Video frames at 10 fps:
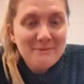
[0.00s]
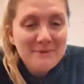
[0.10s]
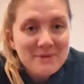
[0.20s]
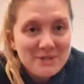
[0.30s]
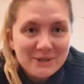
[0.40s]
you
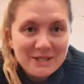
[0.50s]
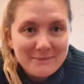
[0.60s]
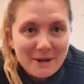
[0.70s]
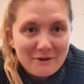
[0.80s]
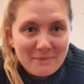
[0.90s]
enjoyed
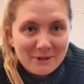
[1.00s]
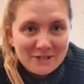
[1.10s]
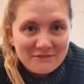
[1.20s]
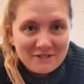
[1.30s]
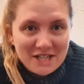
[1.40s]
my
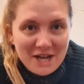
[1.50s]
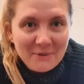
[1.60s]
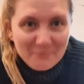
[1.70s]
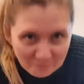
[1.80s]
repotting video.